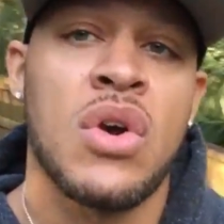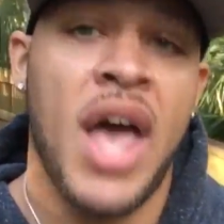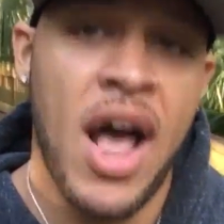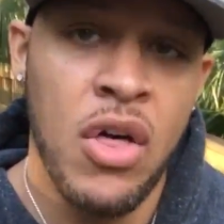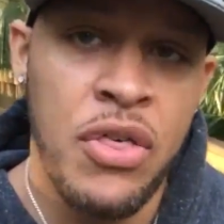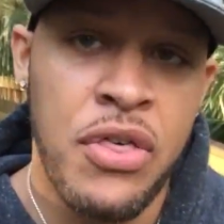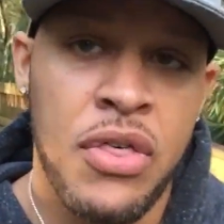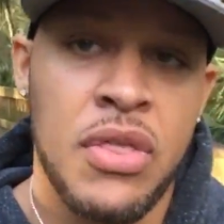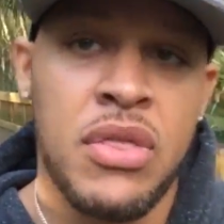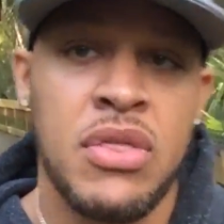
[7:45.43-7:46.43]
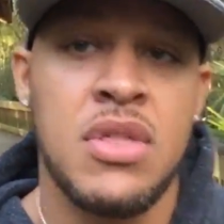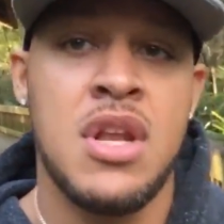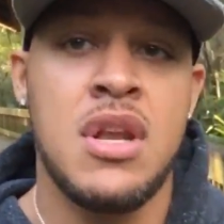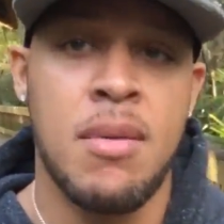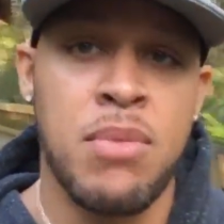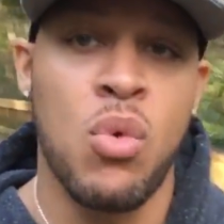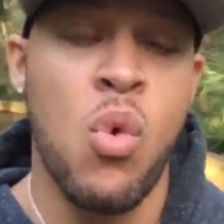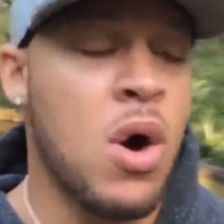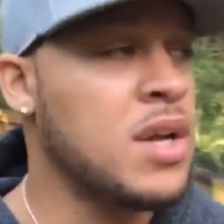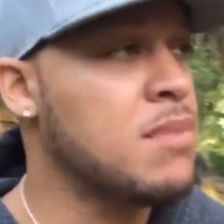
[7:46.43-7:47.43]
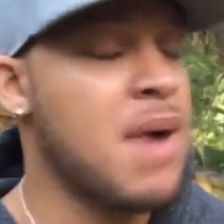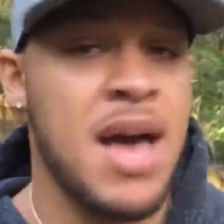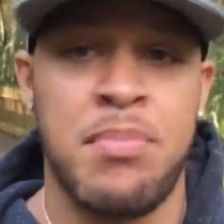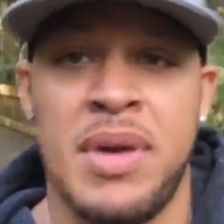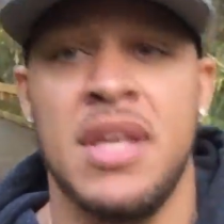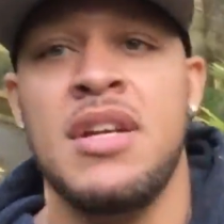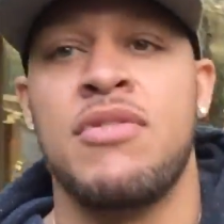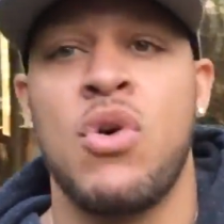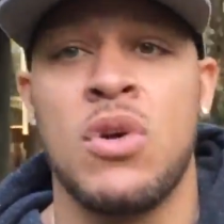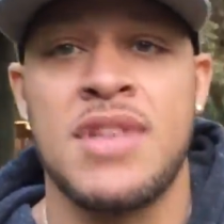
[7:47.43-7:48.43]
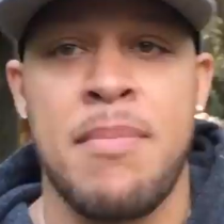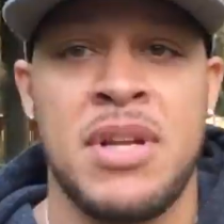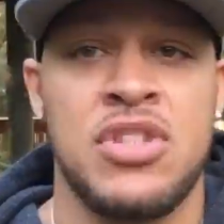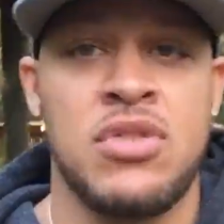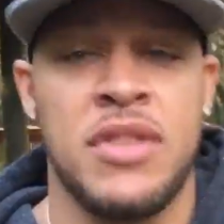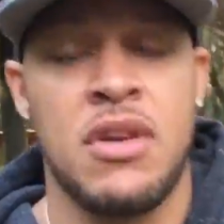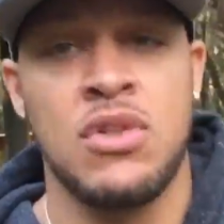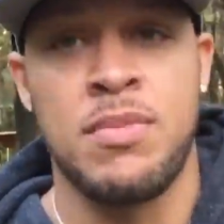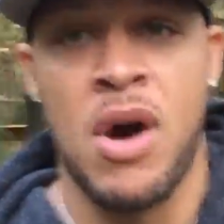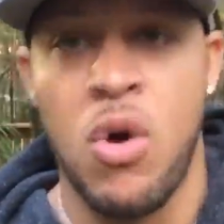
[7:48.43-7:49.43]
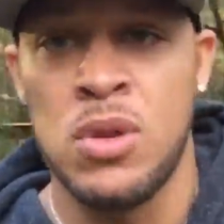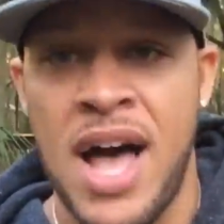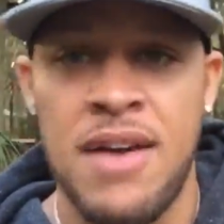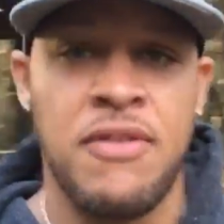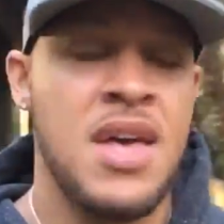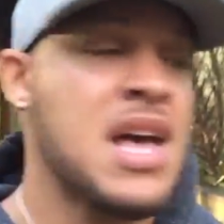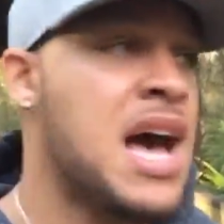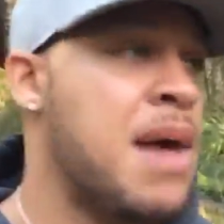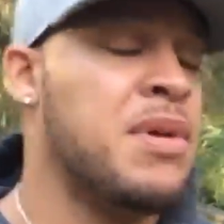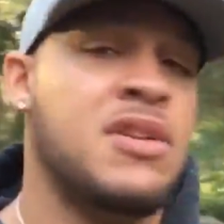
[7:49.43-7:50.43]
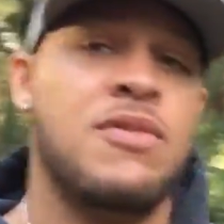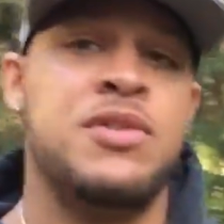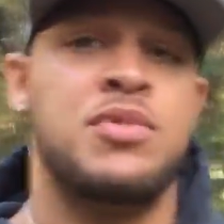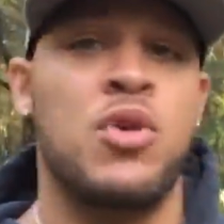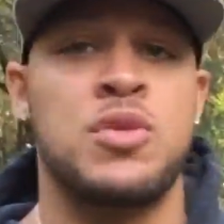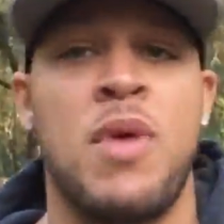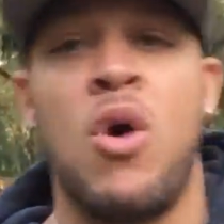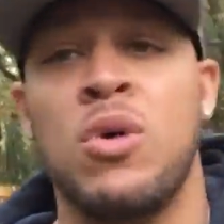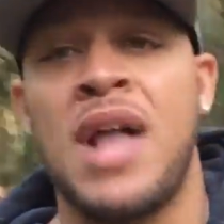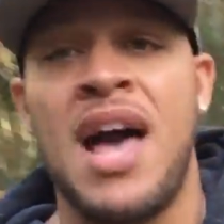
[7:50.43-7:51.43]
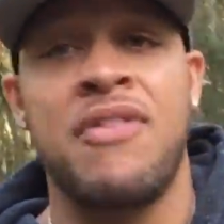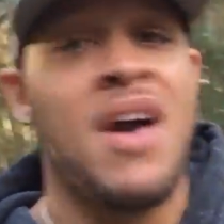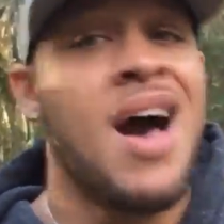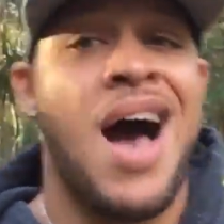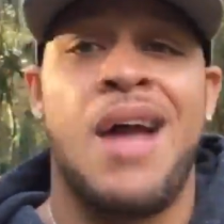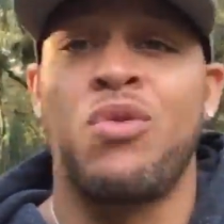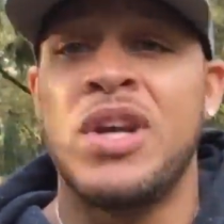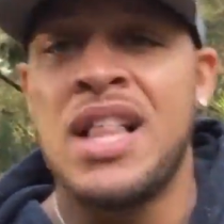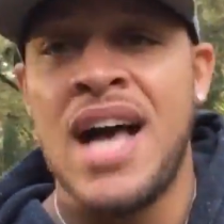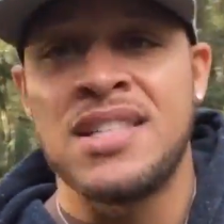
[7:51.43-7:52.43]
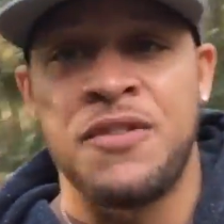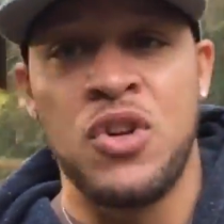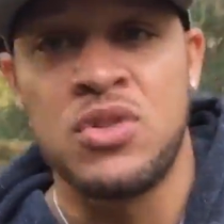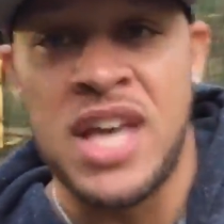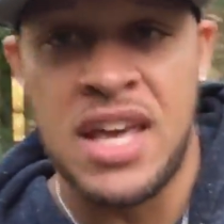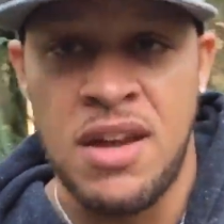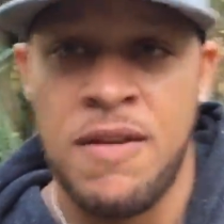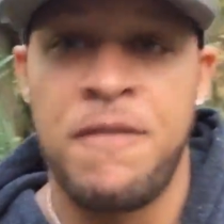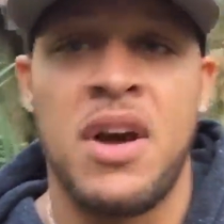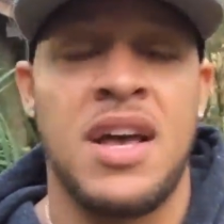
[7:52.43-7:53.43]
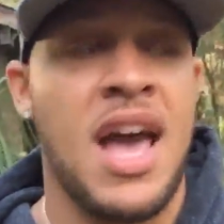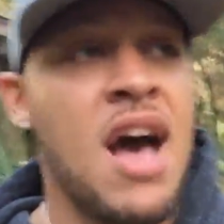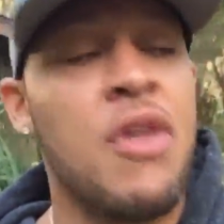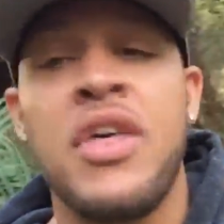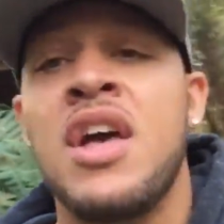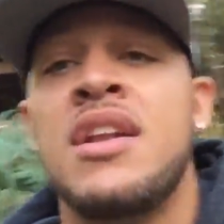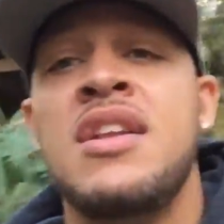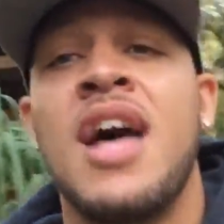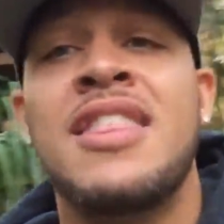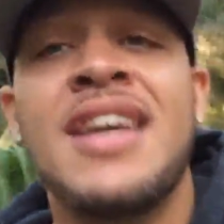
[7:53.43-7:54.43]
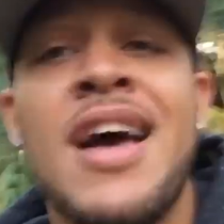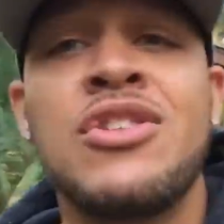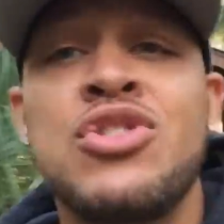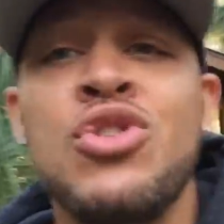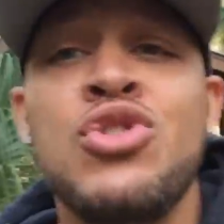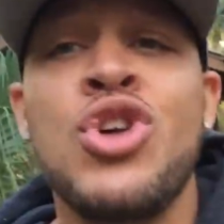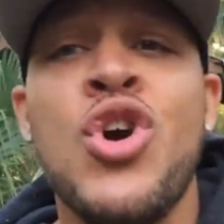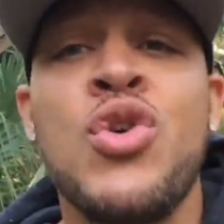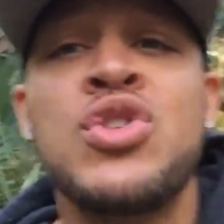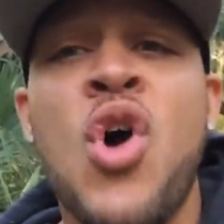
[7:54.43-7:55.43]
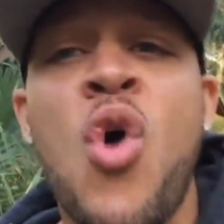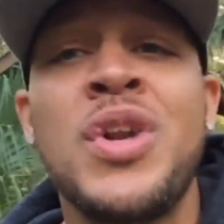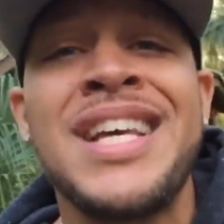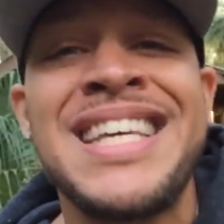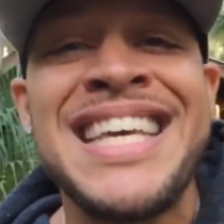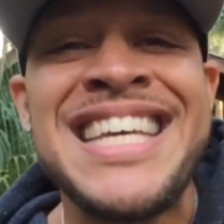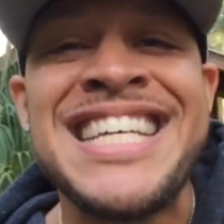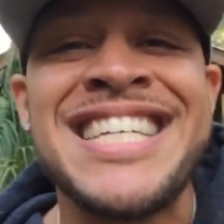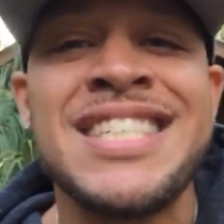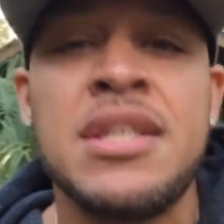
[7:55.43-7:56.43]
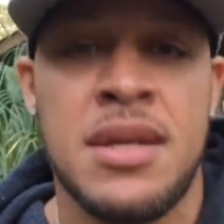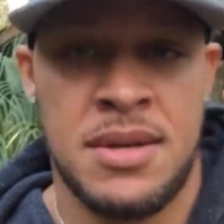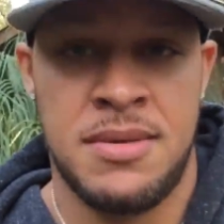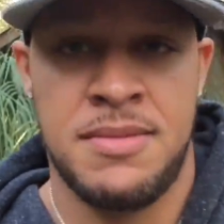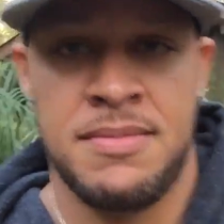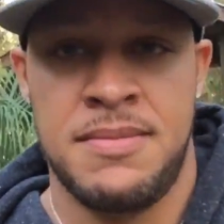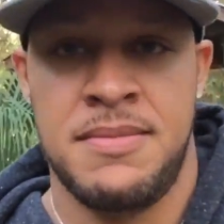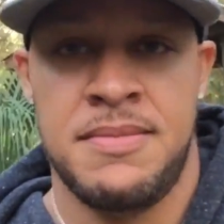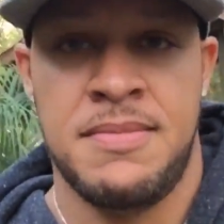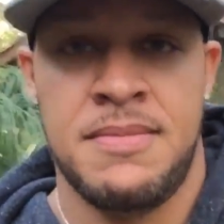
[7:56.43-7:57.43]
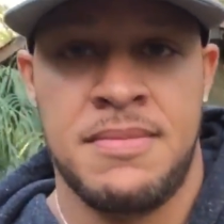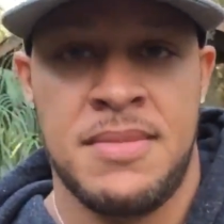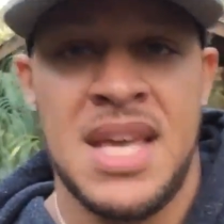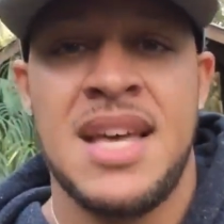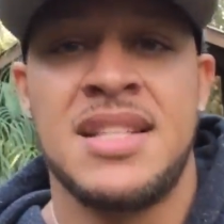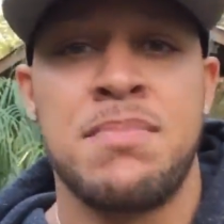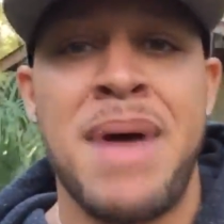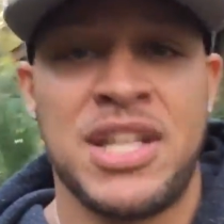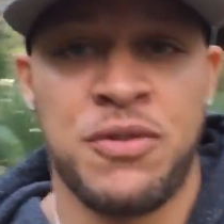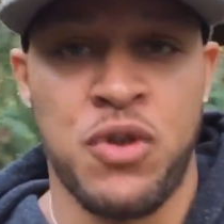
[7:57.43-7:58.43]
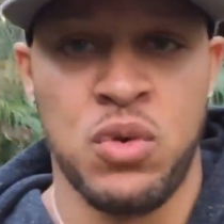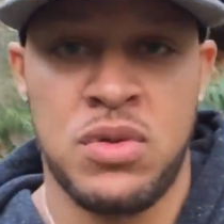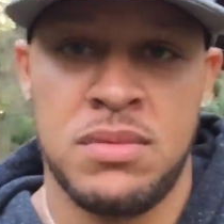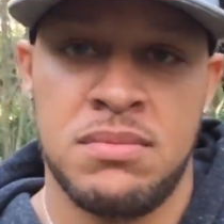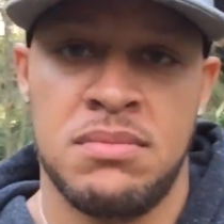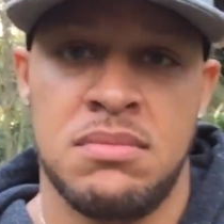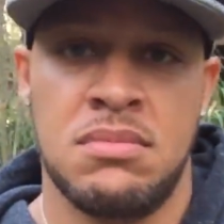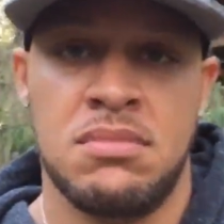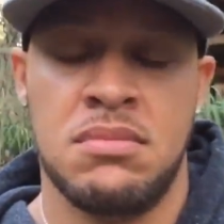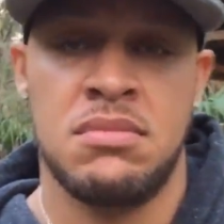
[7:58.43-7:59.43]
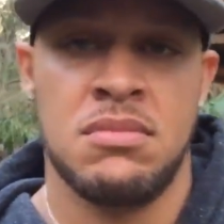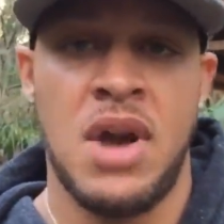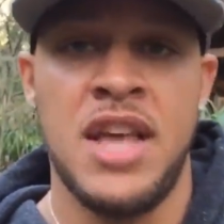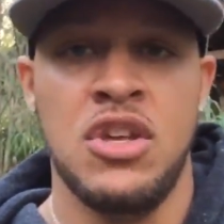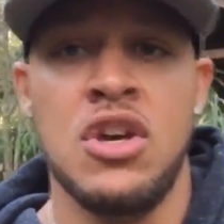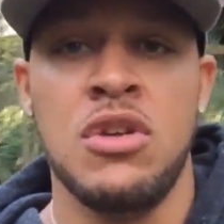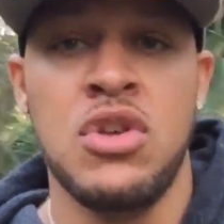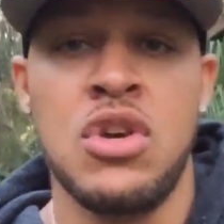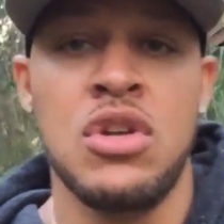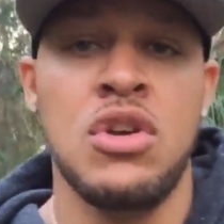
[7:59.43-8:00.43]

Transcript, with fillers: health, number one, in my opinion. Of course, I've been a strength coach my whole life. I've been in sports my whole life. I realize if you don't take care of fucking health, nothing else you do is going to yield its best fruit, right? You could, you could,